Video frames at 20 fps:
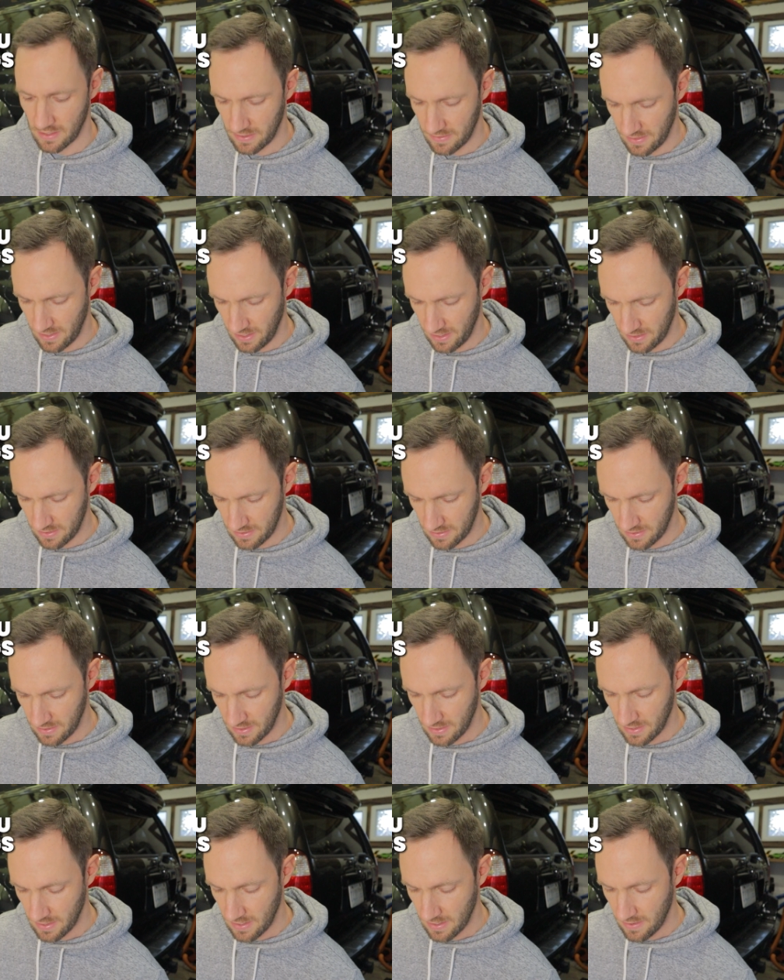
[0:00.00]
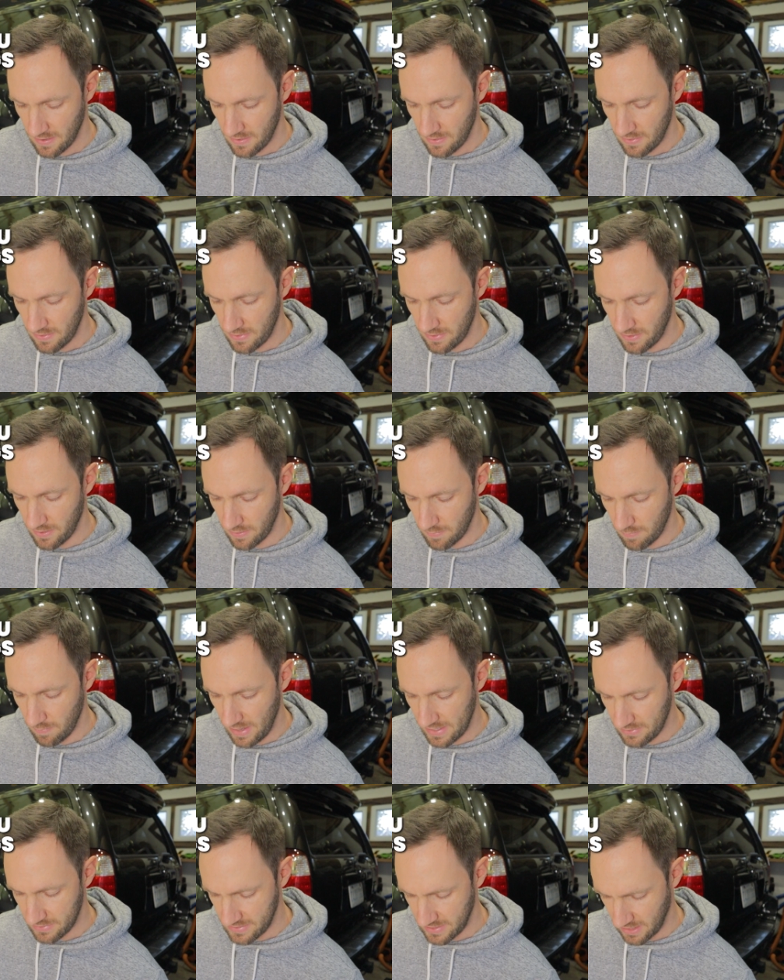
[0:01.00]
And then the
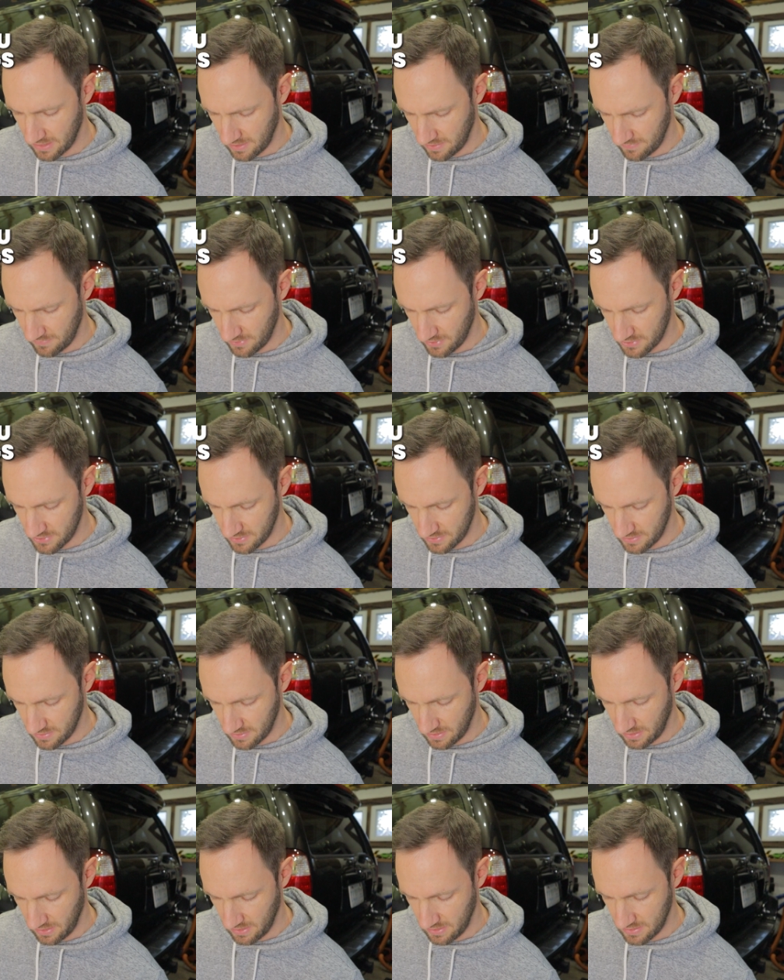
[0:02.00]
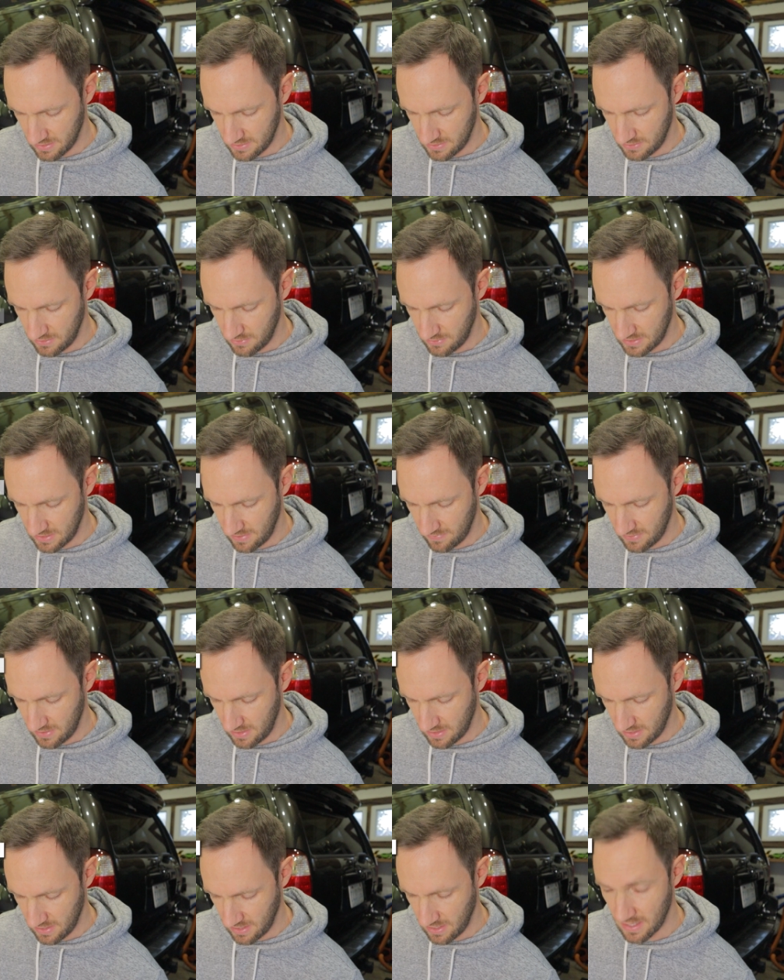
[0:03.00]
Metaltech conversion is
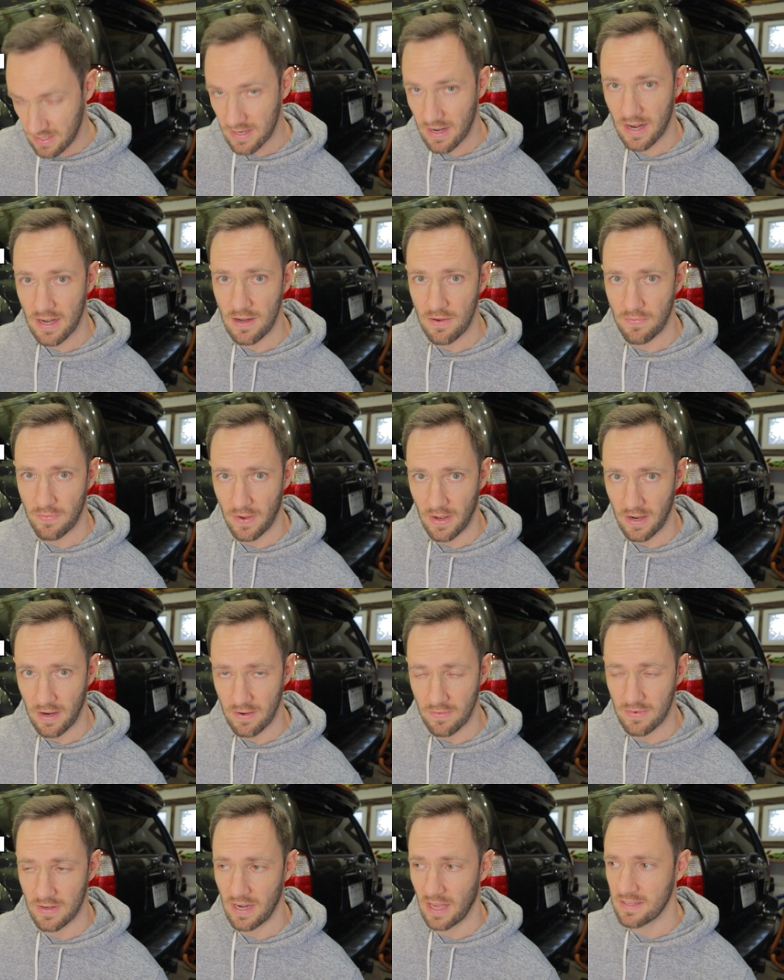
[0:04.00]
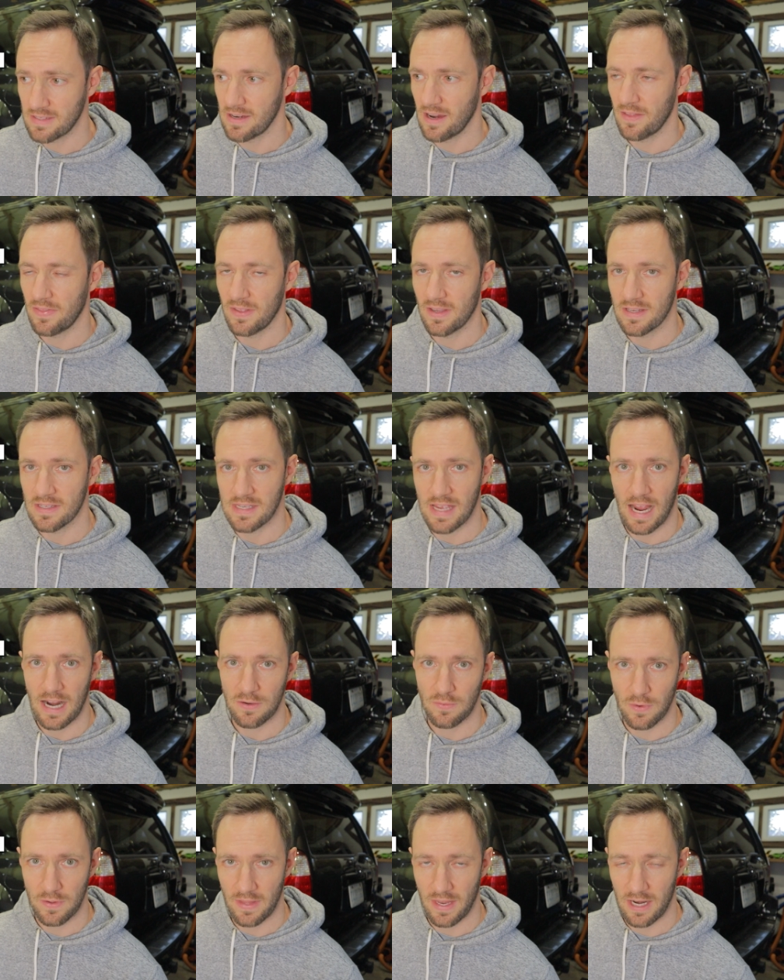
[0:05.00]
$279.95, and that's not the
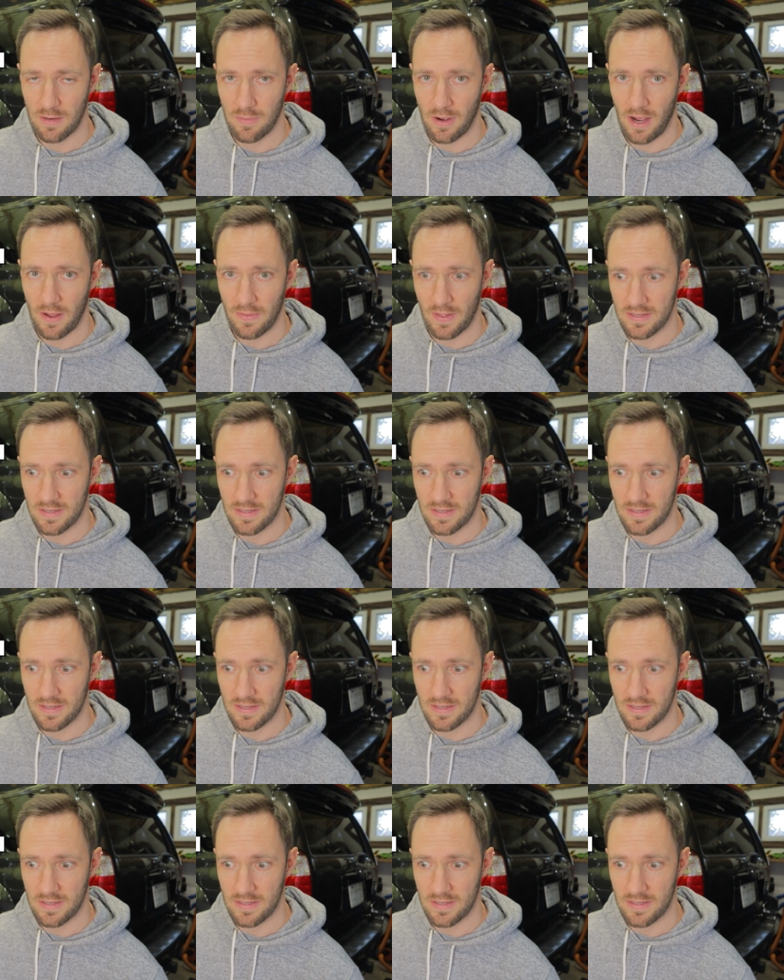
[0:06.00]
exact one that I bought.